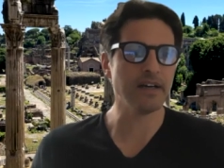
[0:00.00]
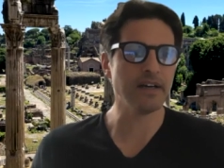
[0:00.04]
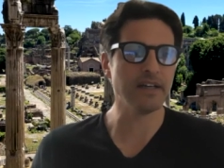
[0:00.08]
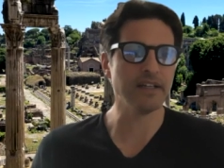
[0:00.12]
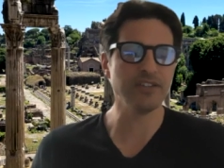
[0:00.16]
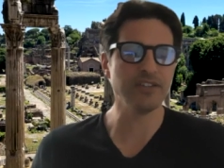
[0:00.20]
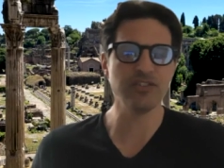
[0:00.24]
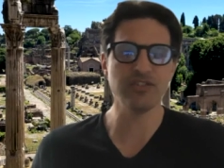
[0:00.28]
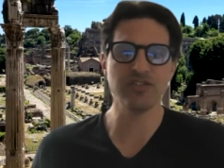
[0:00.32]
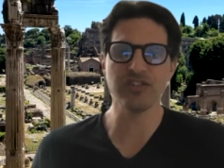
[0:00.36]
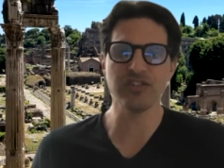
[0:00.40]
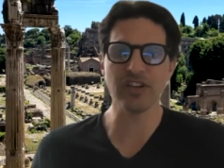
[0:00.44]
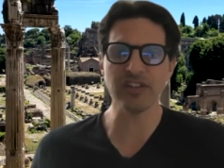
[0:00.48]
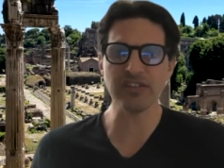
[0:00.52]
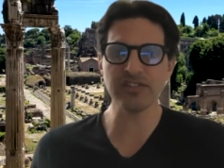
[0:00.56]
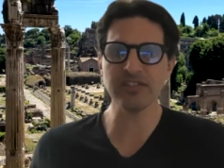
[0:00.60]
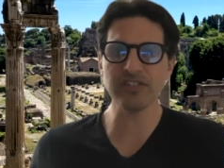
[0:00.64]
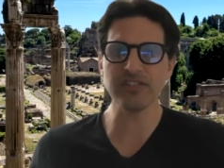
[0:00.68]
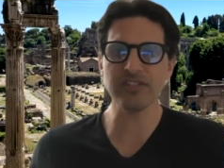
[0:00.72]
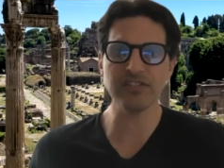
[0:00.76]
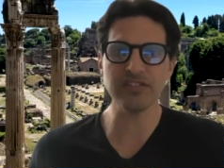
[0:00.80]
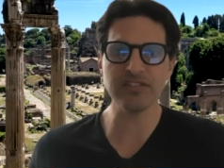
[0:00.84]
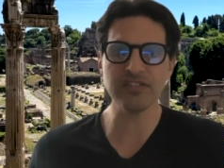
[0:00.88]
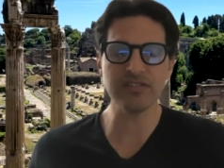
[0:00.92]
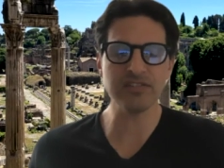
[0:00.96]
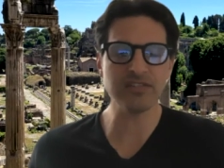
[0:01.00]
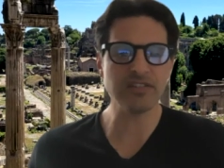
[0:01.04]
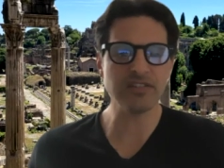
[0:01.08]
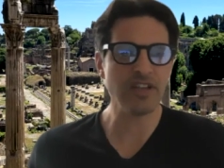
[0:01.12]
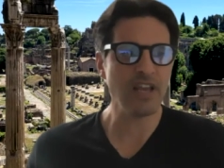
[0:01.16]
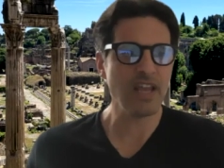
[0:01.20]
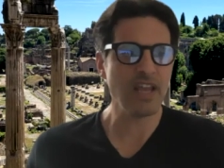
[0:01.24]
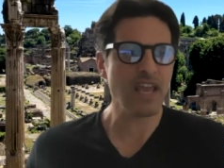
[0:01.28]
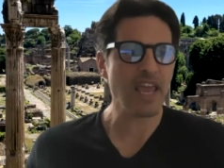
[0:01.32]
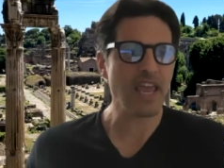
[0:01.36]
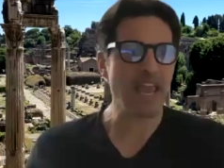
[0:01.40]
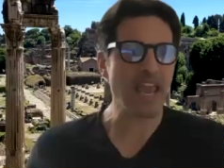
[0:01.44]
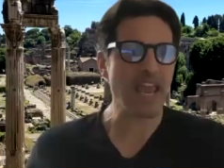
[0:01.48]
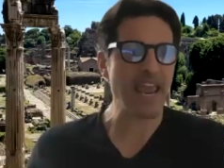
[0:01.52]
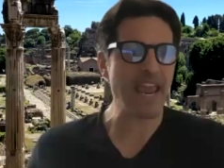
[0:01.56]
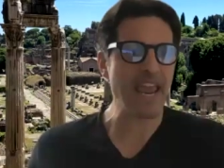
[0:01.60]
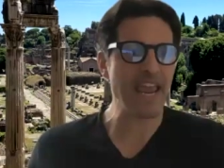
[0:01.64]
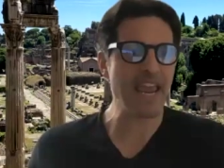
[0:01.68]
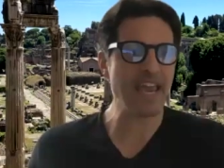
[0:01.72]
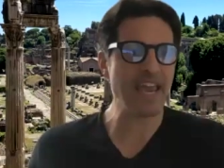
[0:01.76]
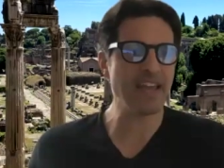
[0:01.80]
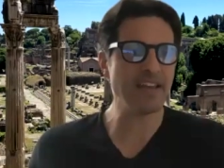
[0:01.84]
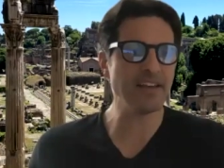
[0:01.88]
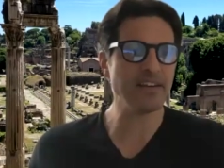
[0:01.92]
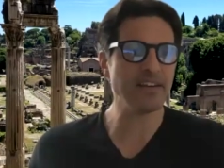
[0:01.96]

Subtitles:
injustices. And